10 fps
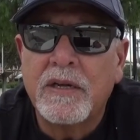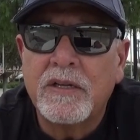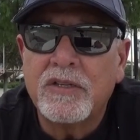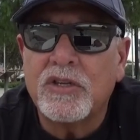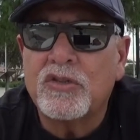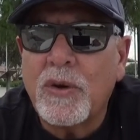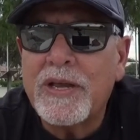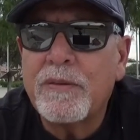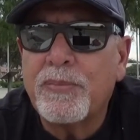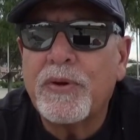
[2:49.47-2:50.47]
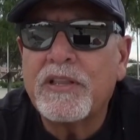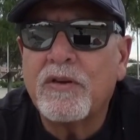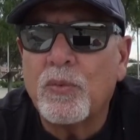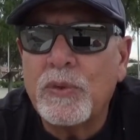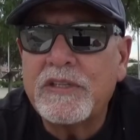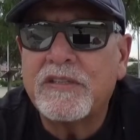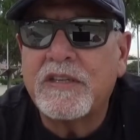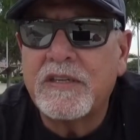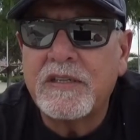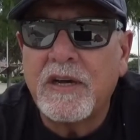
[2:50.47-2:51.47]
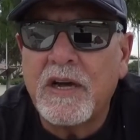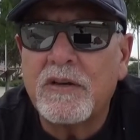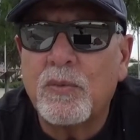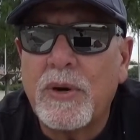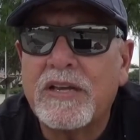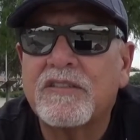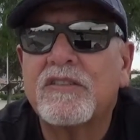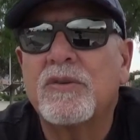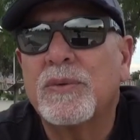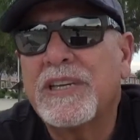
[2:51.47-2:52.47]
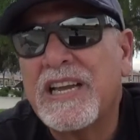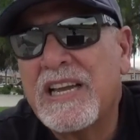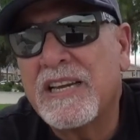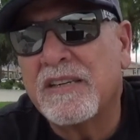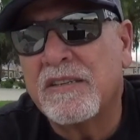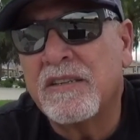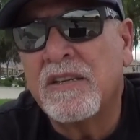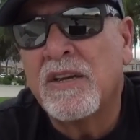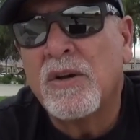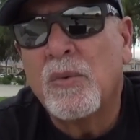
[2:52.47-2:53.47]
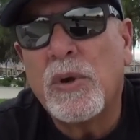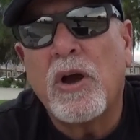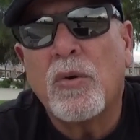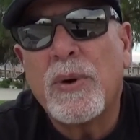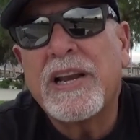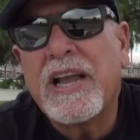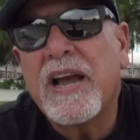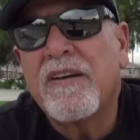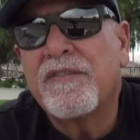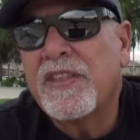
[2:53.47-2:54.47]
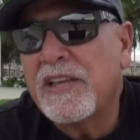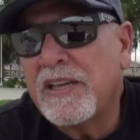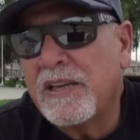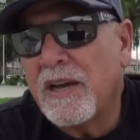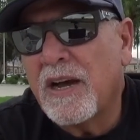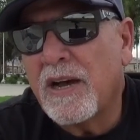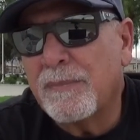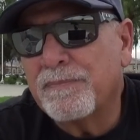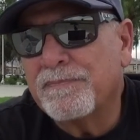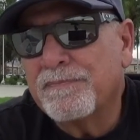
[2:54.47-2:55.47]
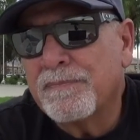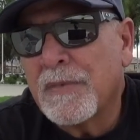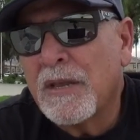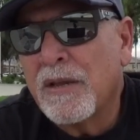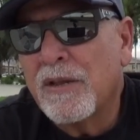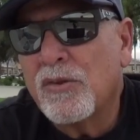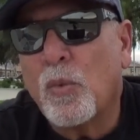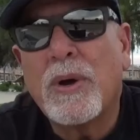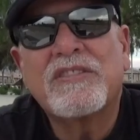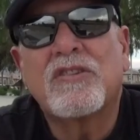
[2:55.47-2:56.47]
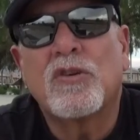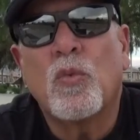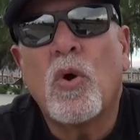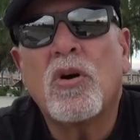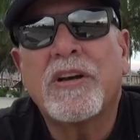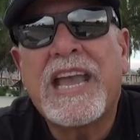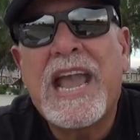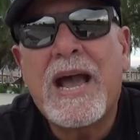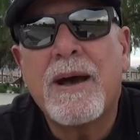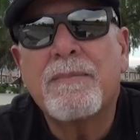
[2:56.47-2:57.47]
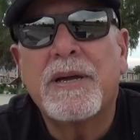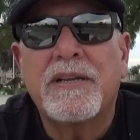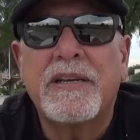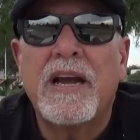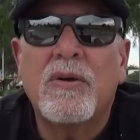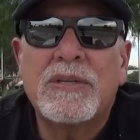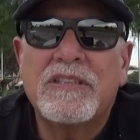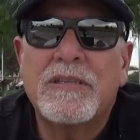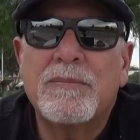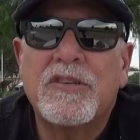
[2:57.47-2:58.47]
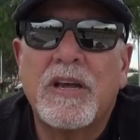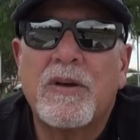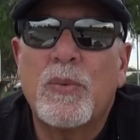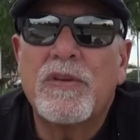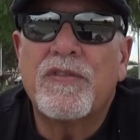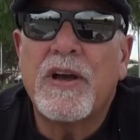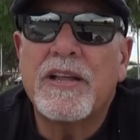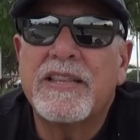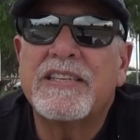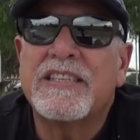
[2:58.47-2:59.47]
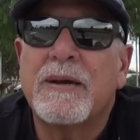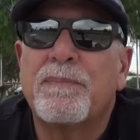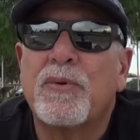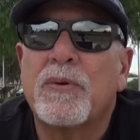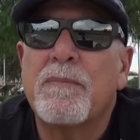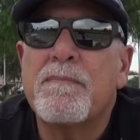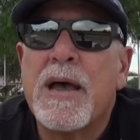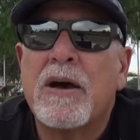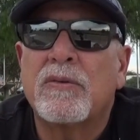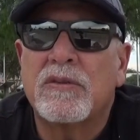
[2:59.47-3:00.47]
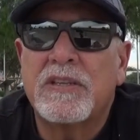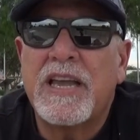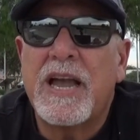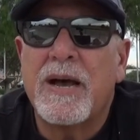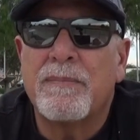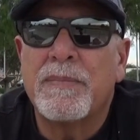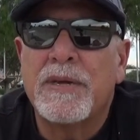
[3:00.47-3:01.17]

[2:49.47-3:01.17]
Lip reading: to try to bring the recent unrest to an end. We already have the Western Wall cam. Now it seems like we've got the Temple Mount cam.